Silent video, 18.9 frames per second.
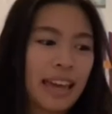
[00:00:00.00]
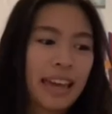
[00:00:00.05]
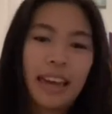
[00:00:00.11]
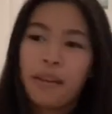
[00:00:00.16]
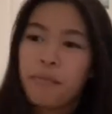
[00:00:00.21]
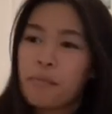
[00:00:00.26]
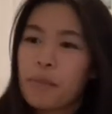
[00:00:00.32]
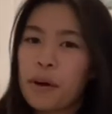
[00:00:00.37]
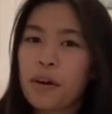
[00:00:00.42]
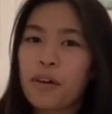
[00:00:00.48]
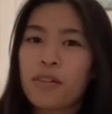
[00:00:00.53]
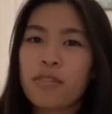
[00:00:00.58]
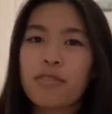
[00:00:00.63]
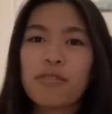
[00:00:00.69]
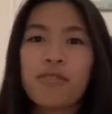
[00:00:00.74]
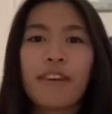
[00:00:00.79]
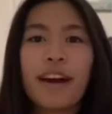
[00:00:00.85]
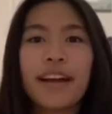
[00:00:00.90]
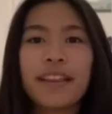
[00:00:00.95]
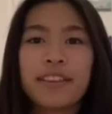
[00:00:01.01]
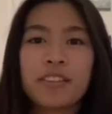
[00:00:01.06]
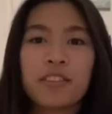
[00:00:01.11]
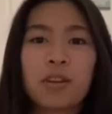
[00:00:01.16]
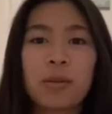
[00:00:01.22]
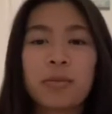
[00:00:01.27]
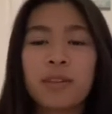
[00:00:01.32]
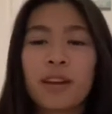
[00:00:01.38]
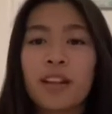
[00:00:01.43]
both violin
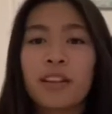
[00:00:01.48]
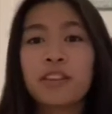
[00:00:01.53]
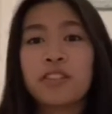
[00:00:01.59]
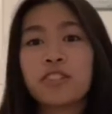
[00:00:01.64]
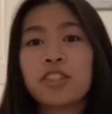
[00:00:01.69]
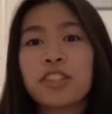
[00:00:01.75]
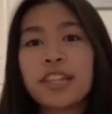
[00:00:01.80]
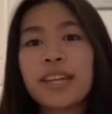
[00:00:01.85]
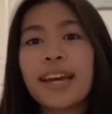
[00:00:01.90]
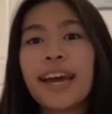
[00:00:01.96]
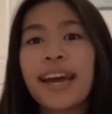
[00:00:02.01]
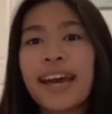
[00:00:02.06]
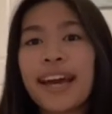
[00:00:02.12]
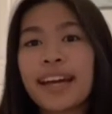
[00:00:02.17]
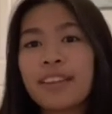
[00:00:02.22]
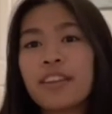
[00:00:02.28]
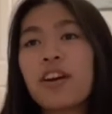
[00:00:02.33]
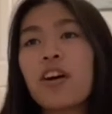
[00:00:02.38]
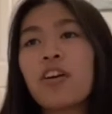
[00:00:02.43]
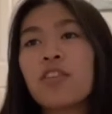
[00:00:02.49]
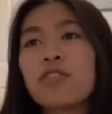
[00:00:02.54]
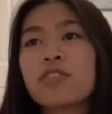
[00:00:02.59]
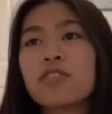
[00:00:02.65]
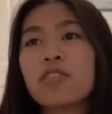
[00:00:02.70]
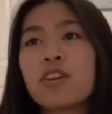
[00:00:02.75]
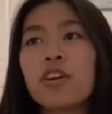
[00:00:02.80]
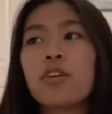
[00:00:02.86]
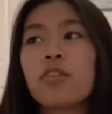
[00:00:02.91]
terminology and
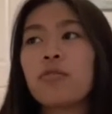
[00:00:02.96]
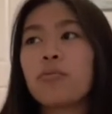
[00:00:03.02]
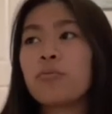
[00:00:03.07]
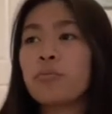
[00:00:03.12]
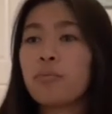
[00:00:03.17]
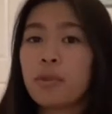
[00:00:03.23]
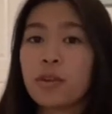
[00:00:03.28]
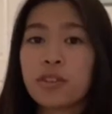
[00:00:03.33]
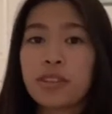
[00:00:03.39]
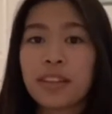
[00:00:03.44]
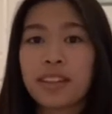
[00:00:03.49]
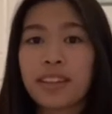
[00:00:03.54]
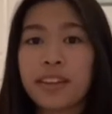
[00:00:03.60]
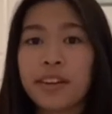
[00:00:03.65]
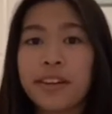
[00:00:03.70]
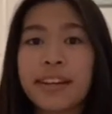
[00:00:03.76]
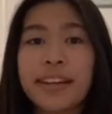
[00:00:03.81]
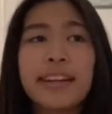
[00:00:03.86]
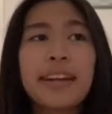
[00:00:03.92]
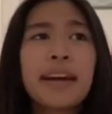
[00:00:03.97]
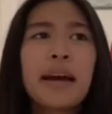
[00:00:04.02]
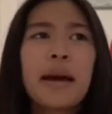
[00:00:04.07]
also music theory,